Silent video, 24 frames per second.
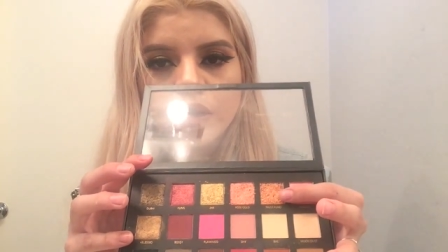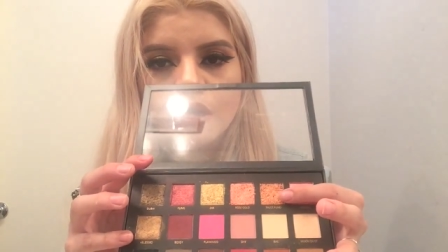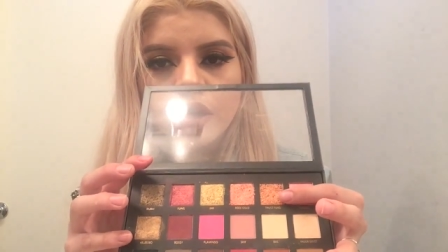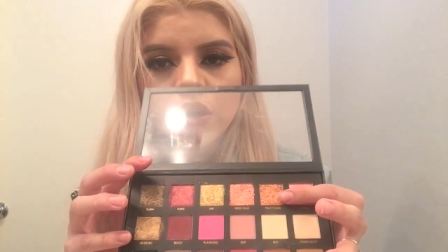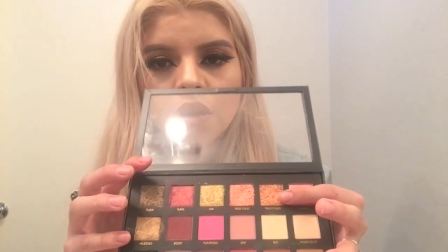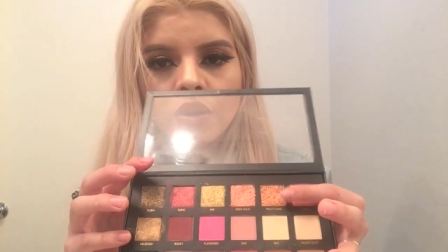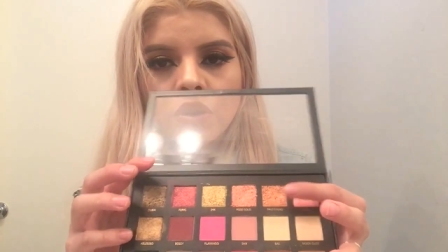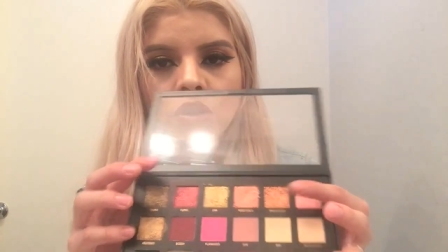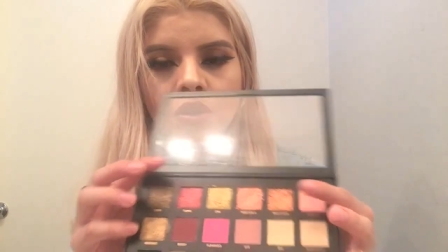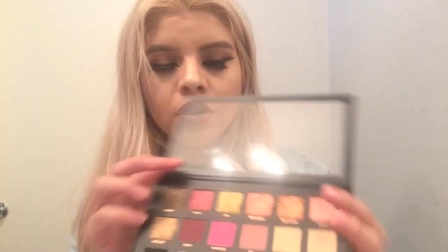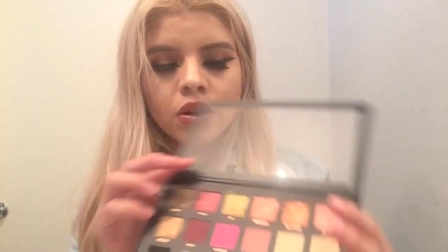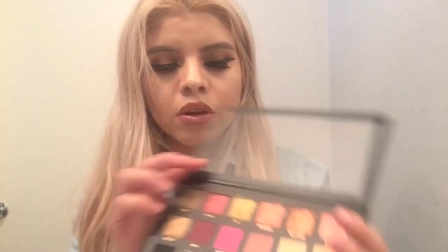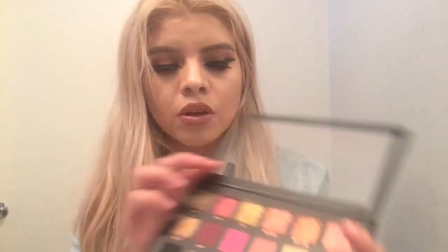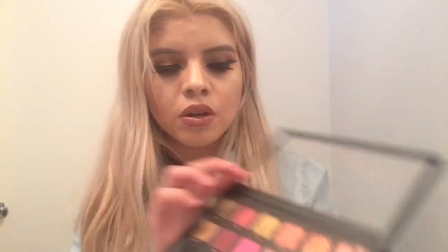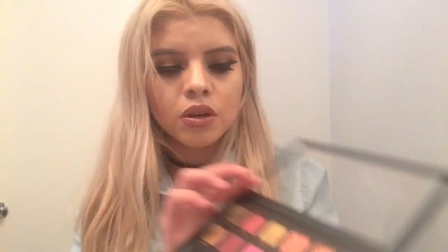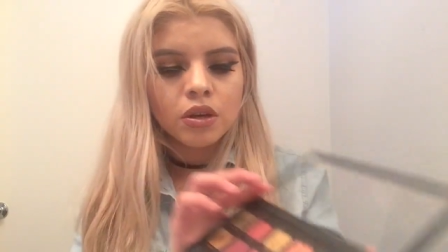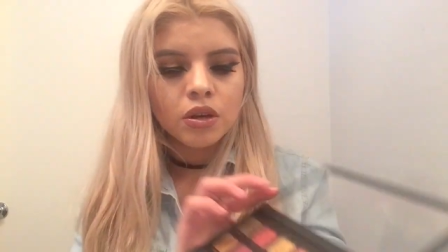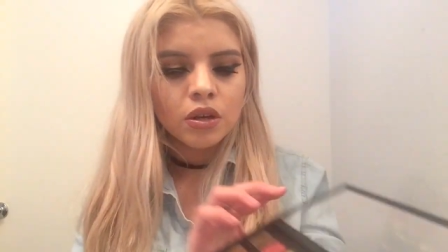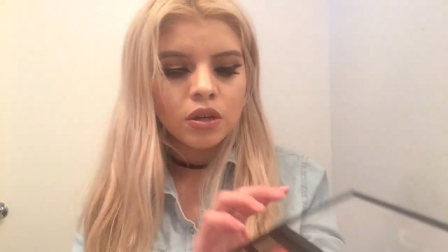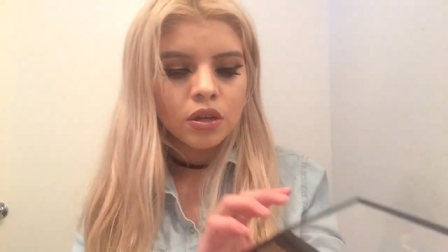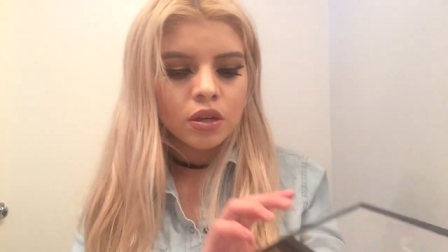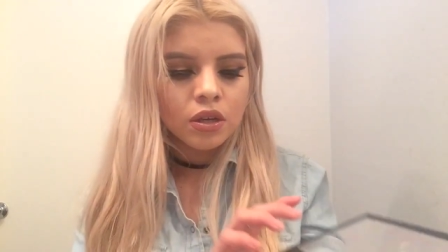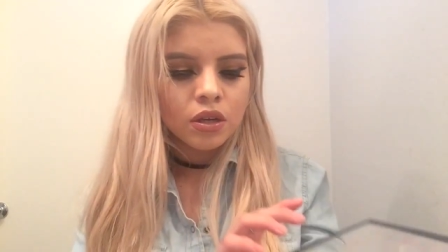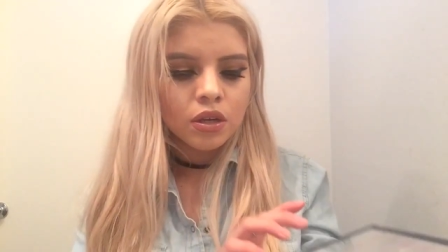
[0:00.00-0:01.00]
here.
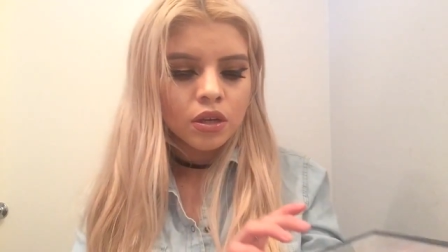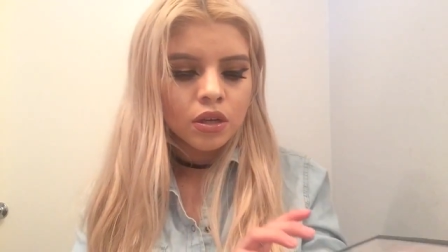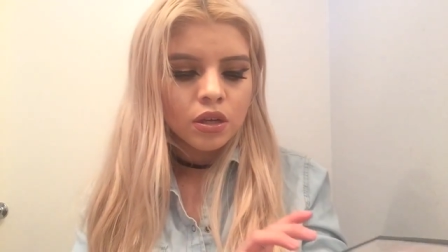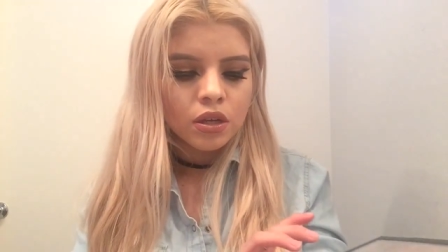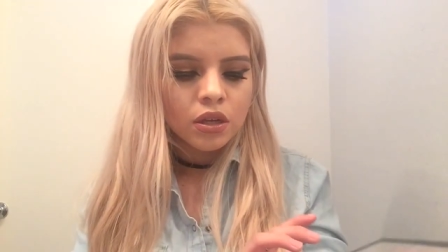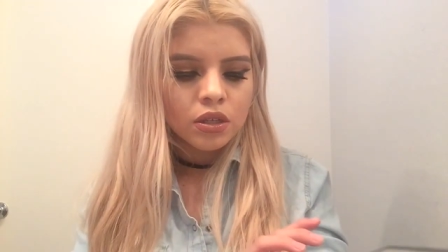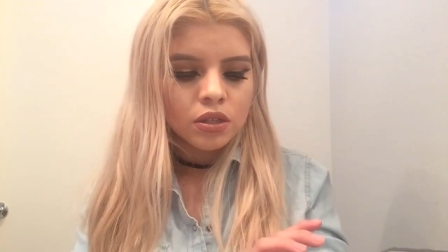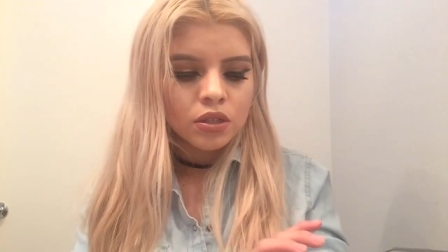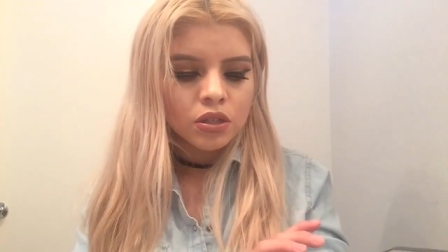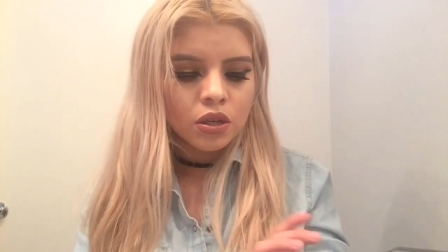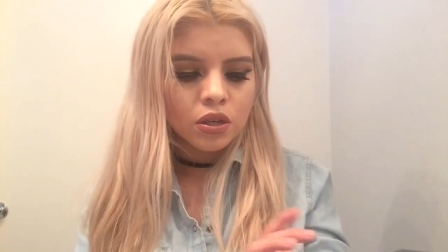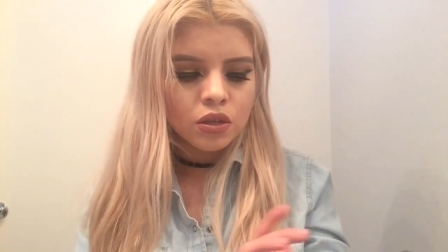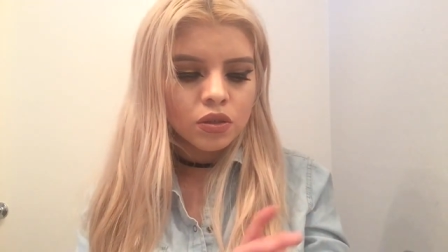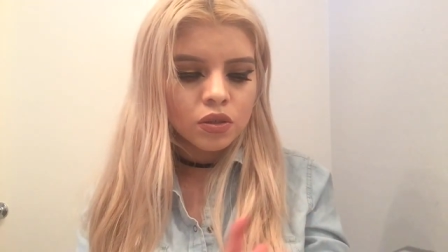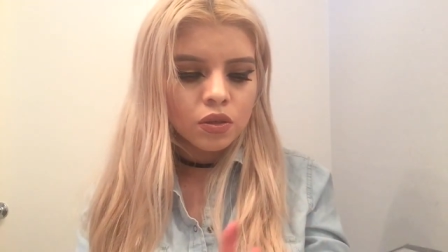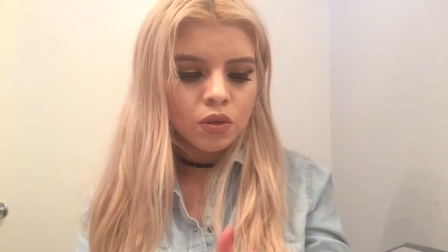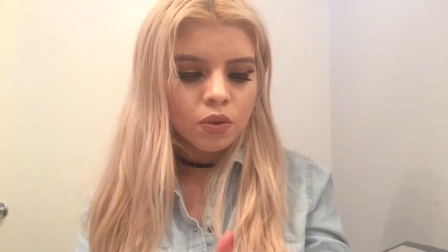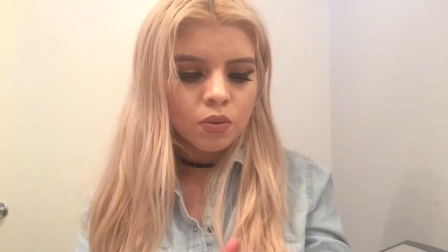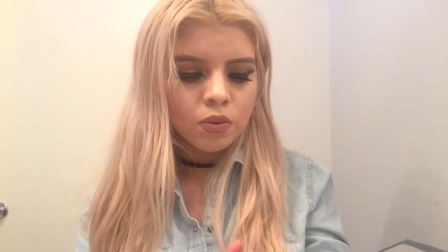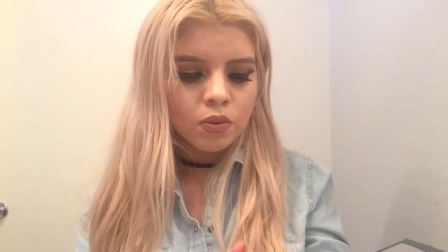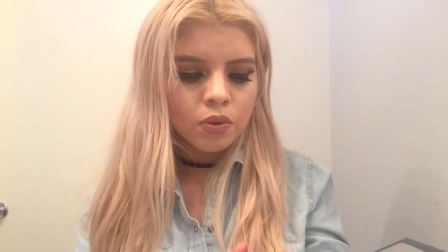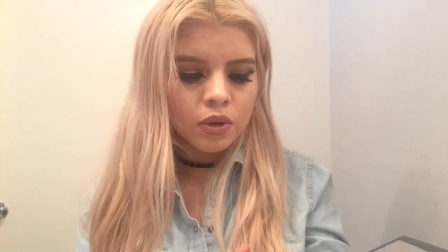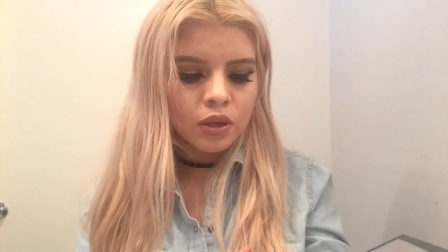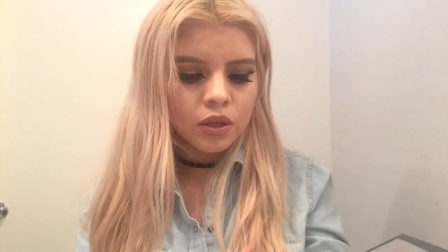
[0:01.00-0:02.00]
It's also
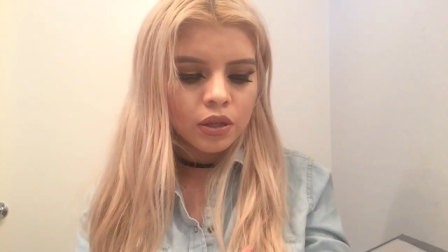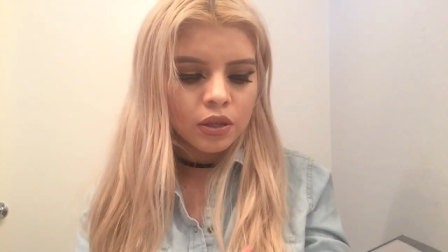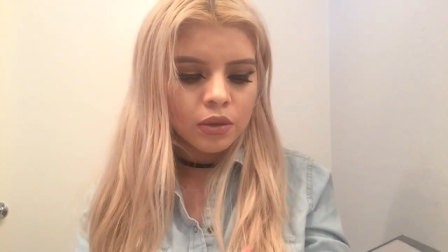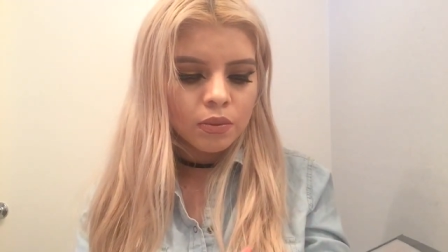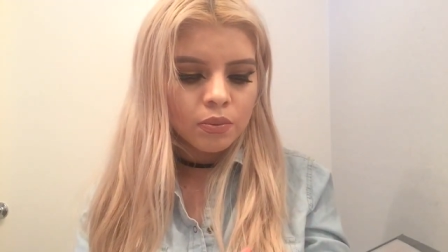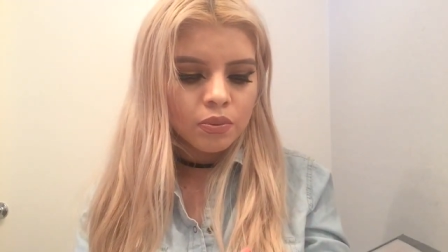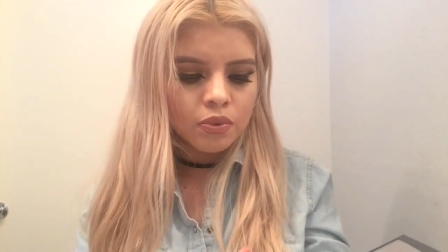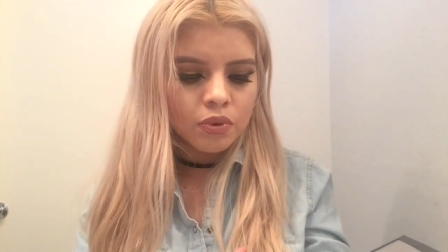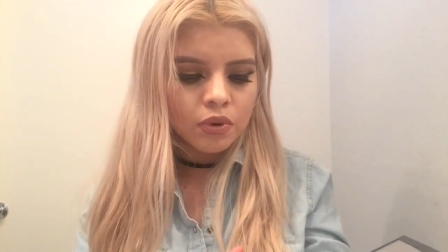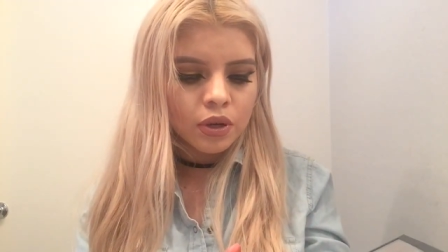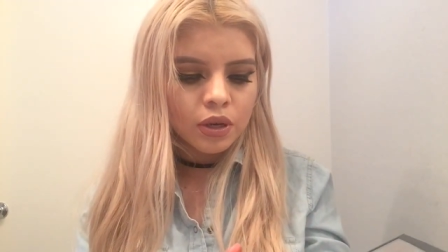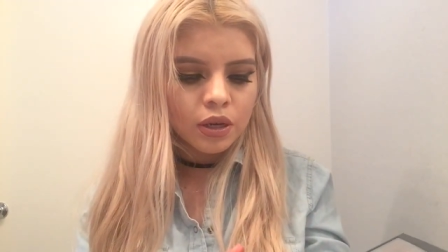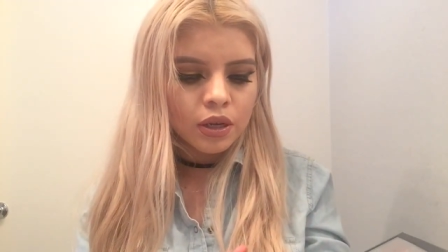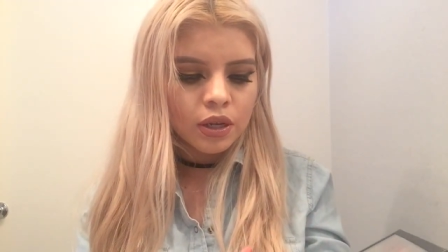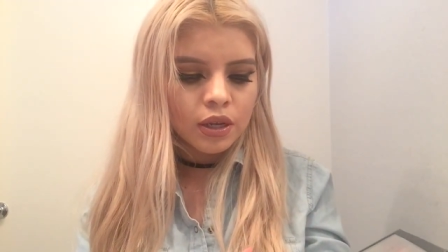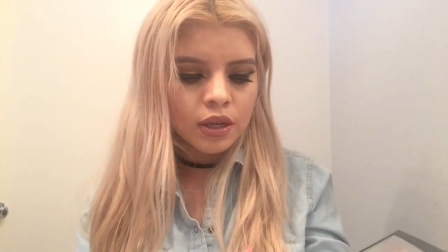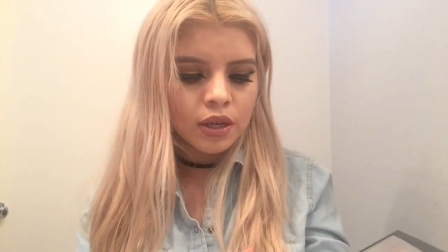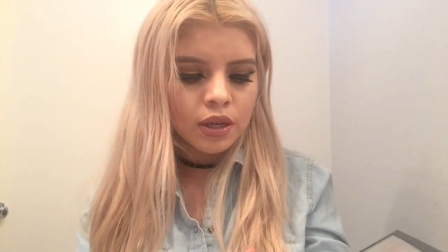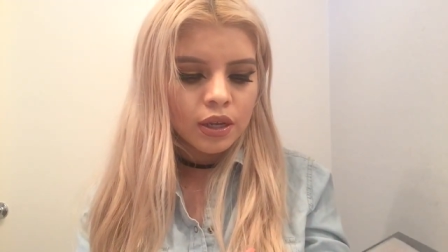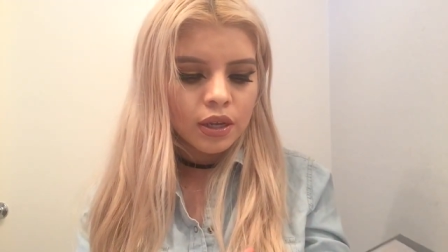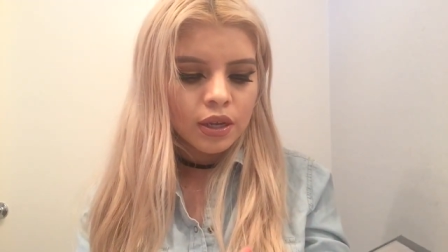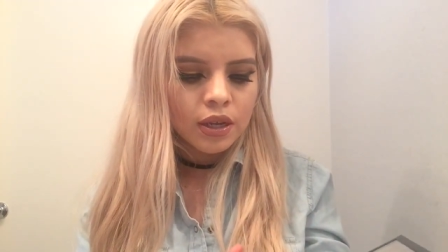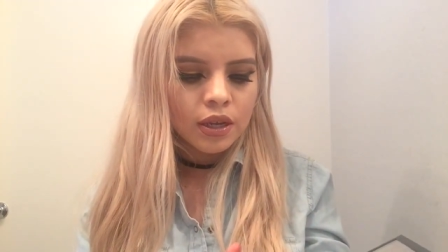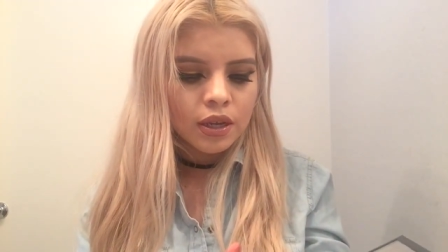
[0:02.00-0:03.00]
really
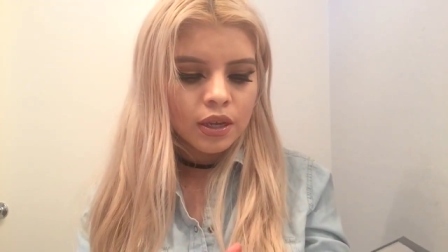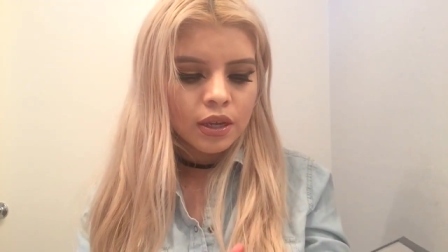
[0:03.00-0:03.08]
pretty.